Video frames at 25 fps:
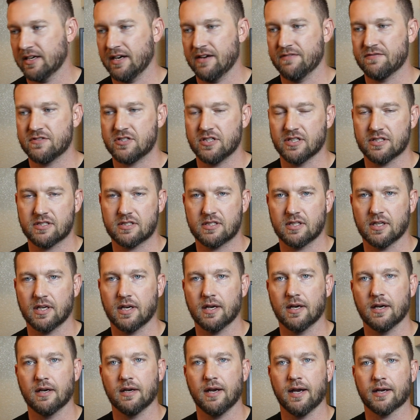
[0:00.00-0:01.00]
I've just
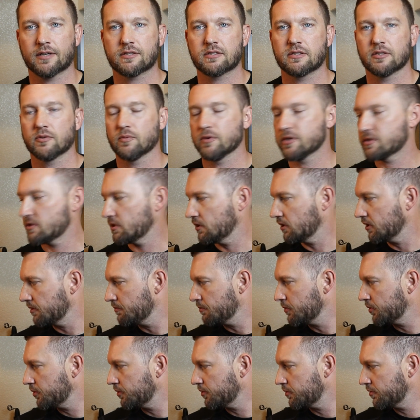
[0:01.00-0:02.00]
actually recently
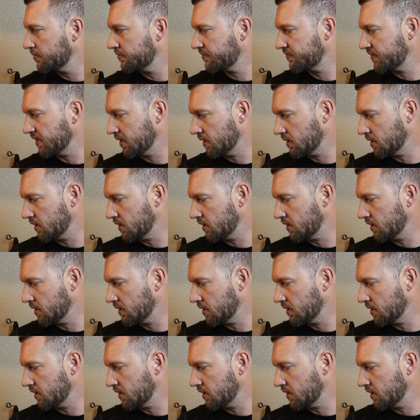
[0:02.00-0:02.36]
moved,